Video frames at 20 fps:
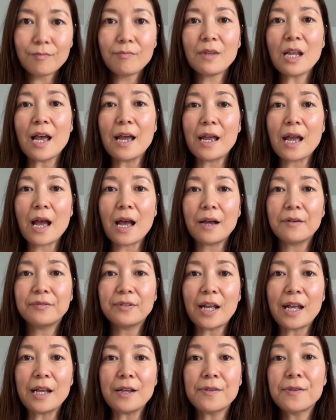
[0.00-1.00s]
I have
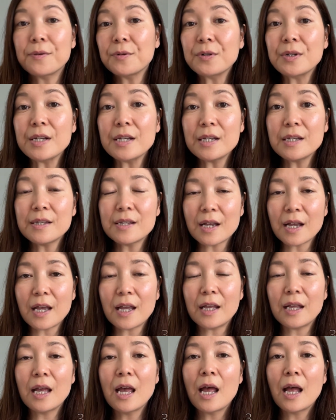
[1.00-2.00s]
a
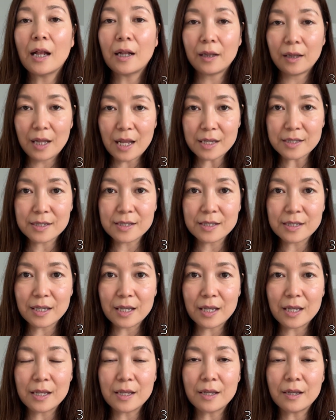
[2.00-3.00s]
3-day
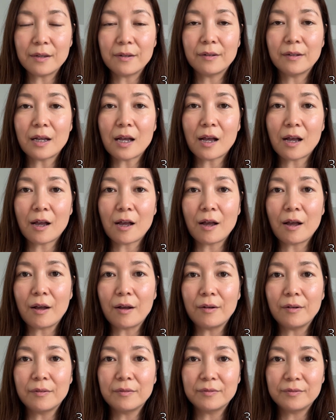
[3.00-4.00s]
lesson
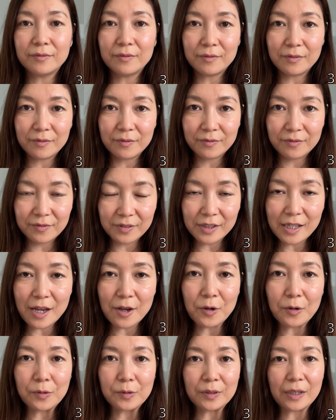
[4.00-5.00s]

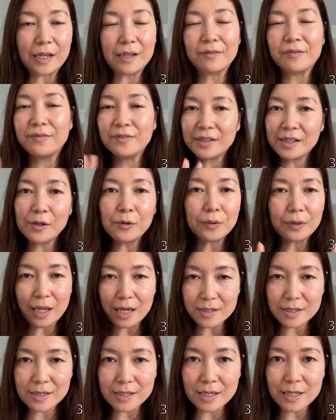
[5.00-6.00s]
video
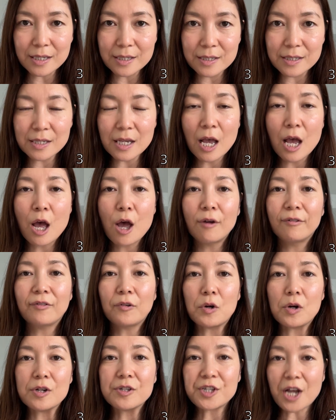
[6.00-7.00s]
lessons
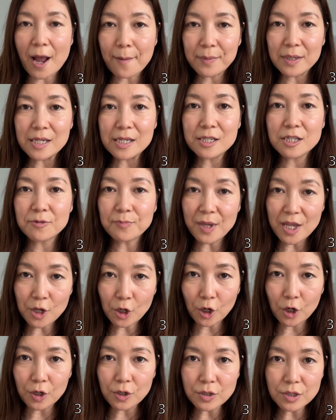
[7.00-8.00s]
for Japanese
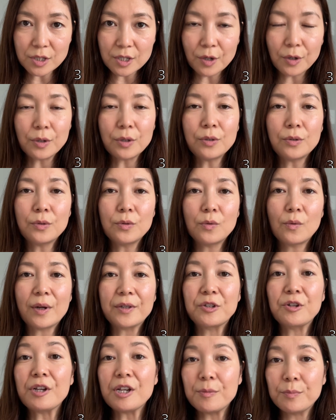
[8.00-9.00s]
speakers who want
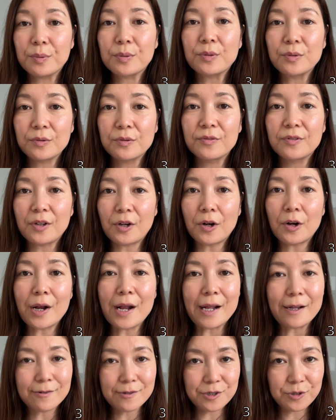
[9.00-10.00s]
to improve their
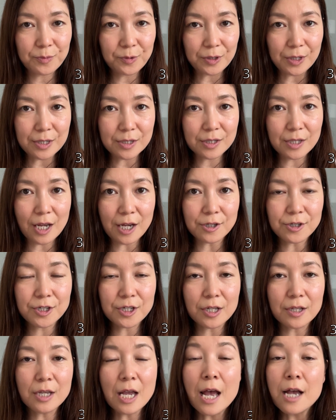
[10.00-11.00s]
English
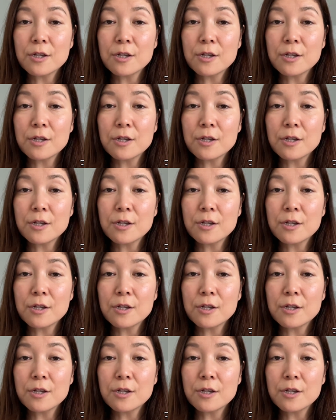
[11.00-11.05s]
pronunciation.